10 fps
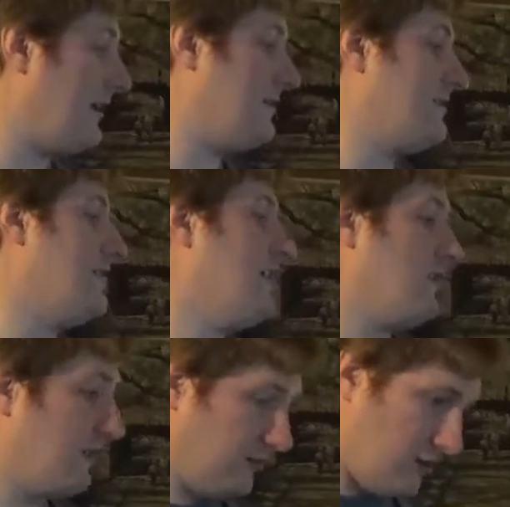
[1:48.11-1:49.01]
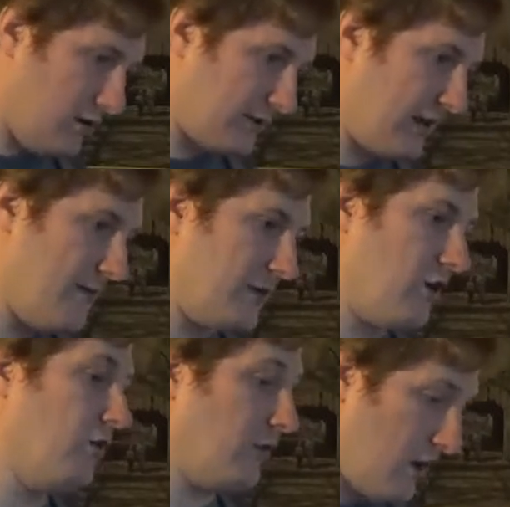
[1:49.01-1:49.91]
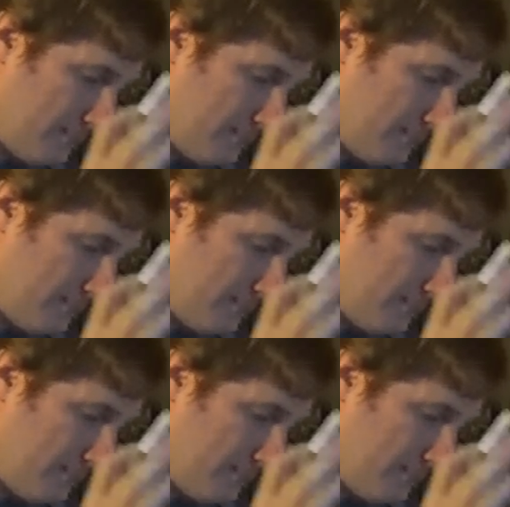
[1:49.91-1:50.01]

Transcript: is that a long time ago,